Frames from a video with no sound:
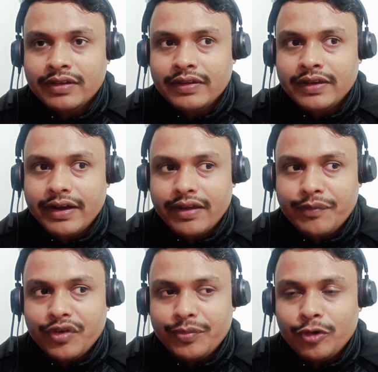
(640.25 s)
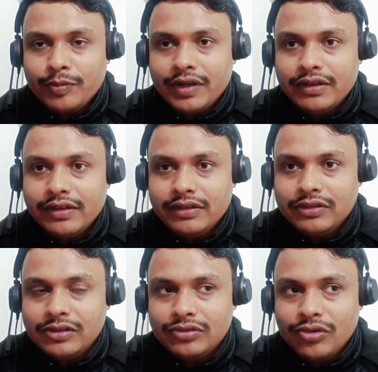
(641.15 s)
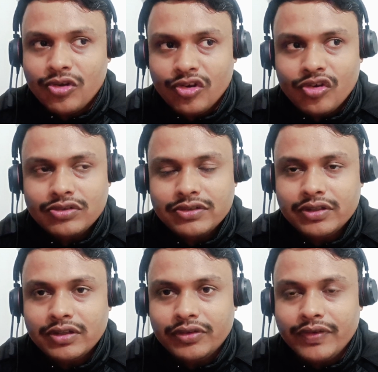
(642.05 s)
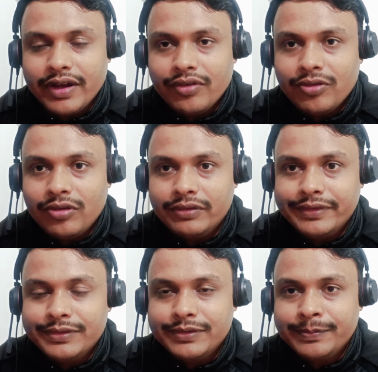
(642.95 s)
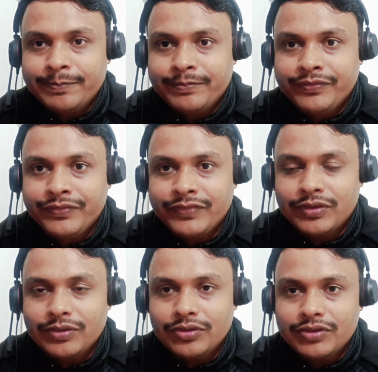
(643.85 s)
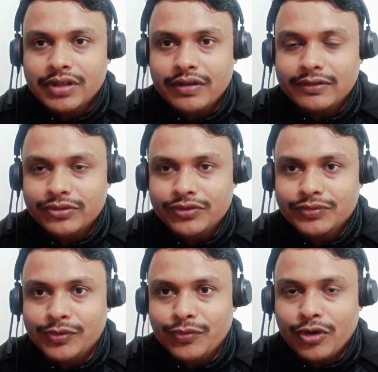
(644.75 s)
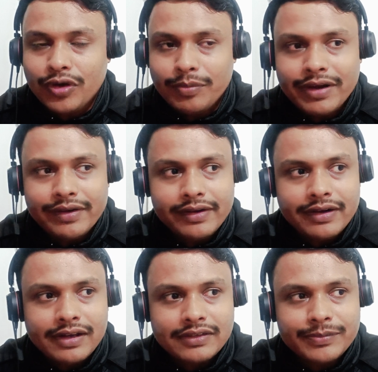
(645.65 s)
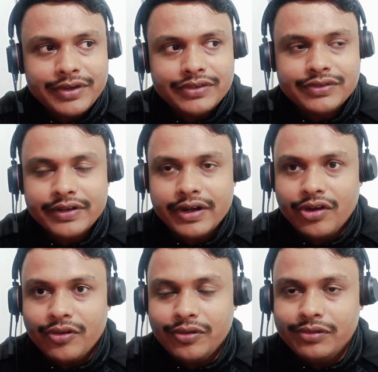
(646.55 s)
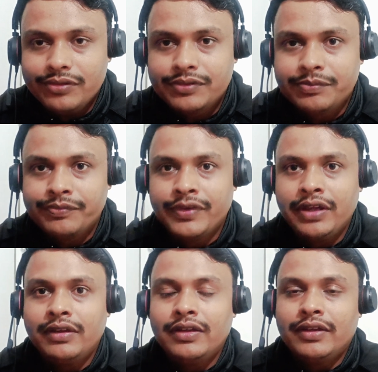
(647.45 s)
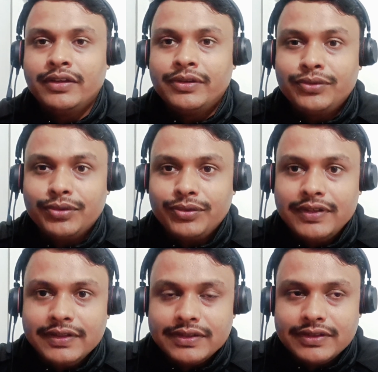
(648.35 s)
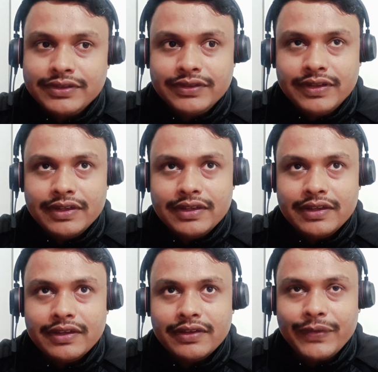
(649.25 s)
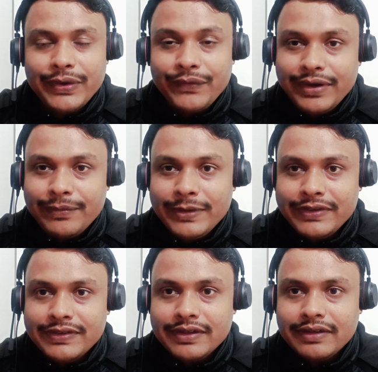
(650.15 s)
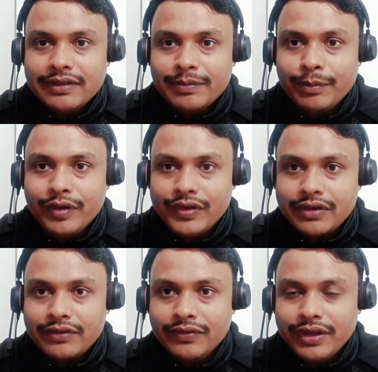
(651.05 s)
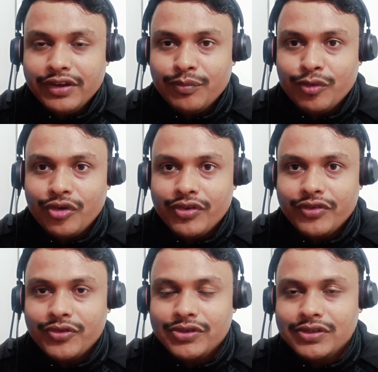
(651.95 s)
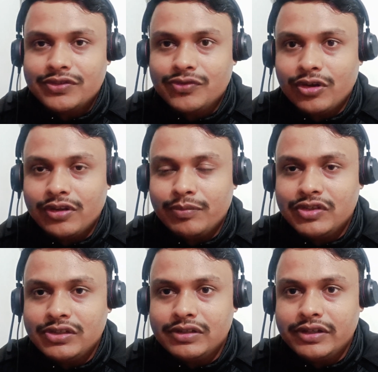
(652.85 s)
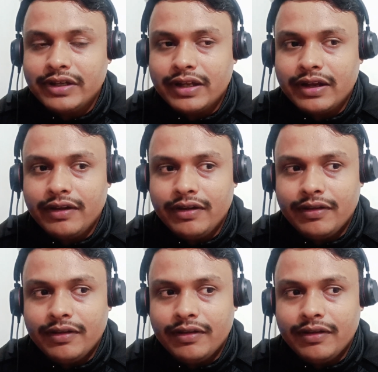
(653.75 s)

And apart from that, there is also log loss curve and all those. So those are also useful for binary classification and all those. So this is the very basic but very important questions for the machine learning, and